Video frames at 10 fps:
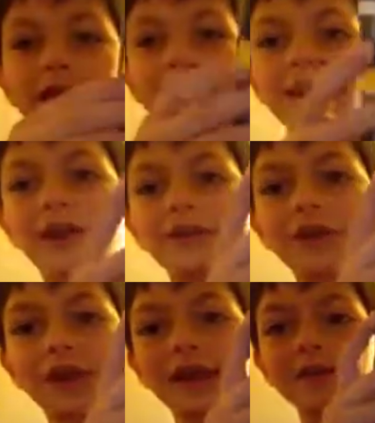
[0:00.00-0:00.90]
and now
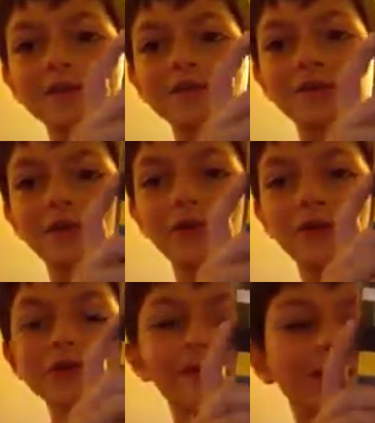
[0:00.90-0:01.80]
your hands don't go
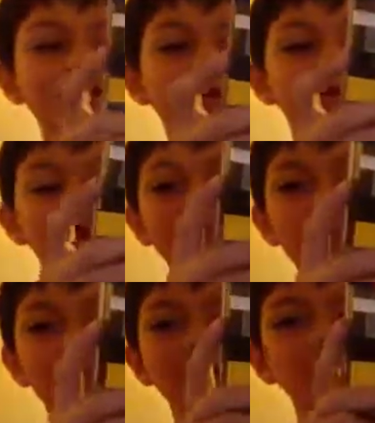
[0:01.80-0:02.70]
in there, and now it's
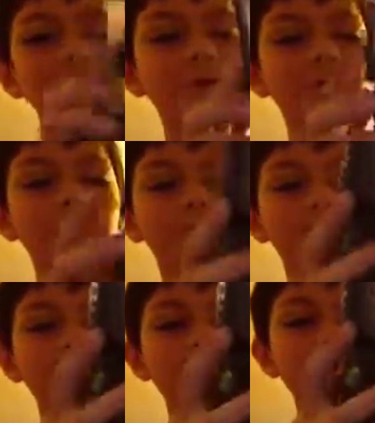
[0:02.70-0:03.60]
more comfortable.
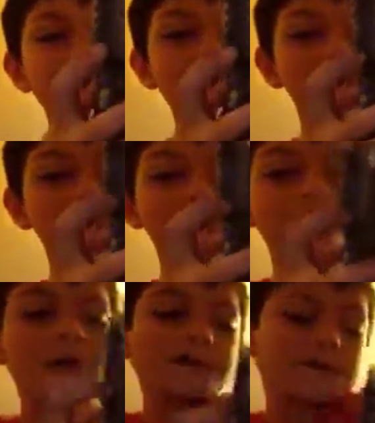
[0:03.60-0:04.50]
Guess
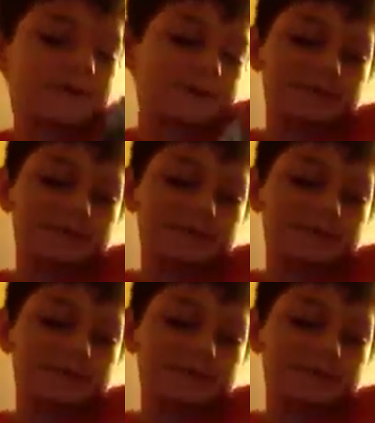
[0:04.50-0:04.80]
what?